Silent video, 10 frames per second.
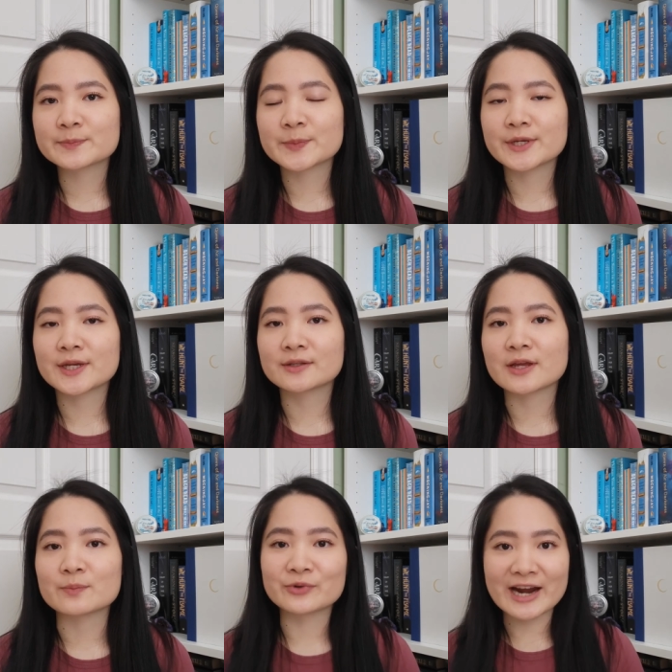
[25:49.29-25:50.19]
being
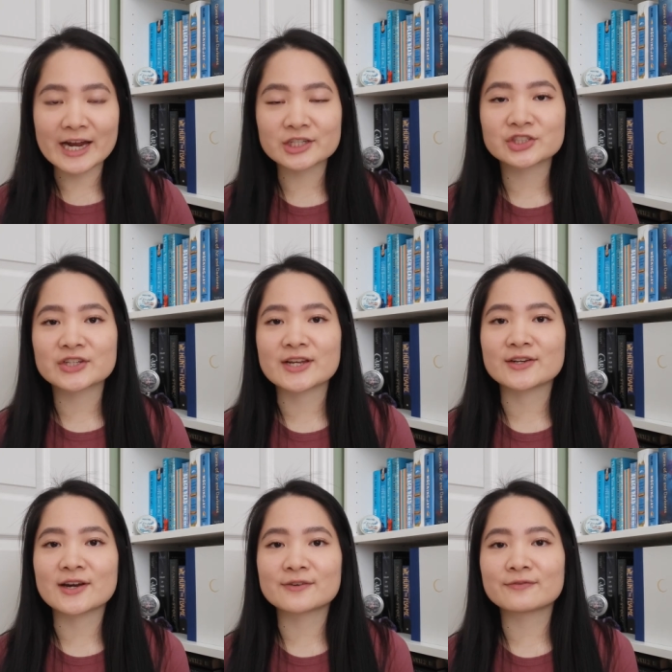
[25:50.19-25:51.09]
like brash and
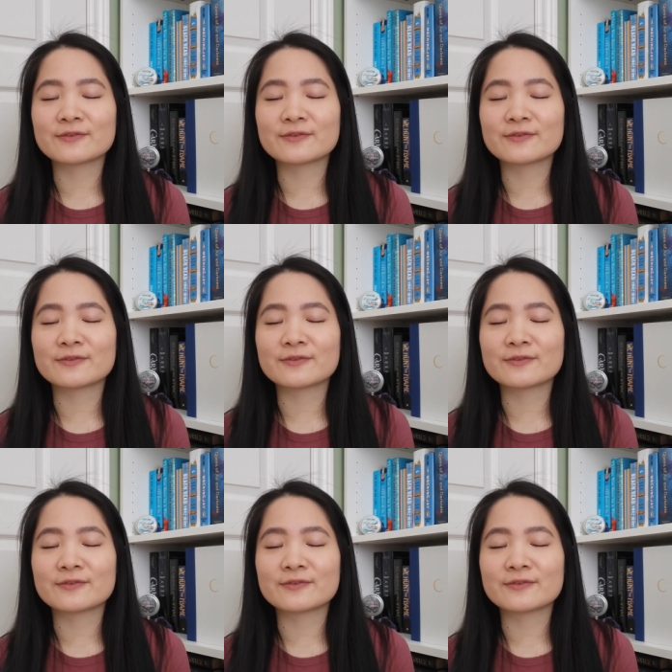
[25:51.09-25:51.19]
not